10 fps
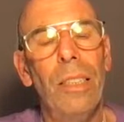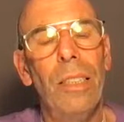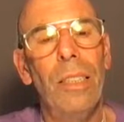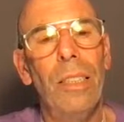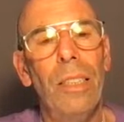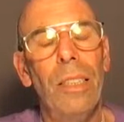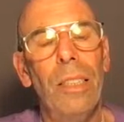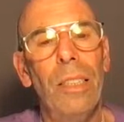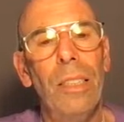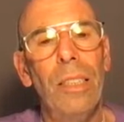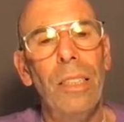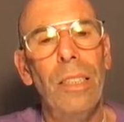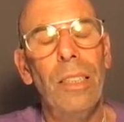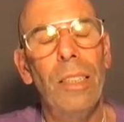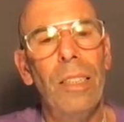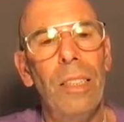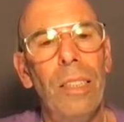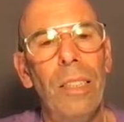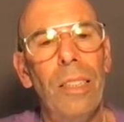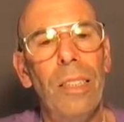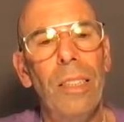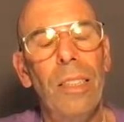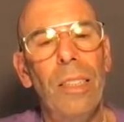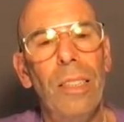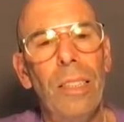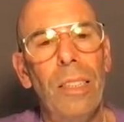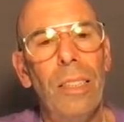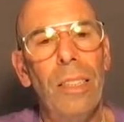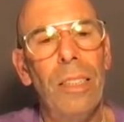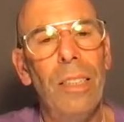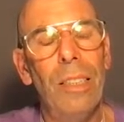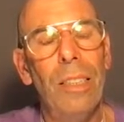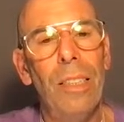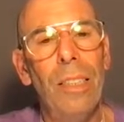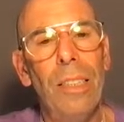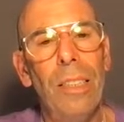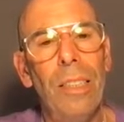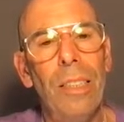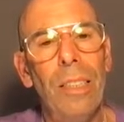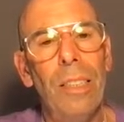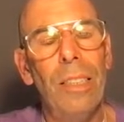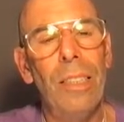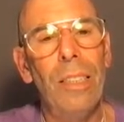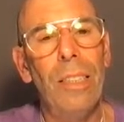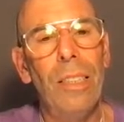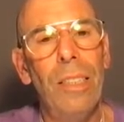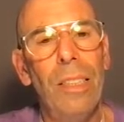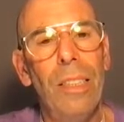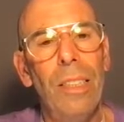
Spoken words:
[no speech]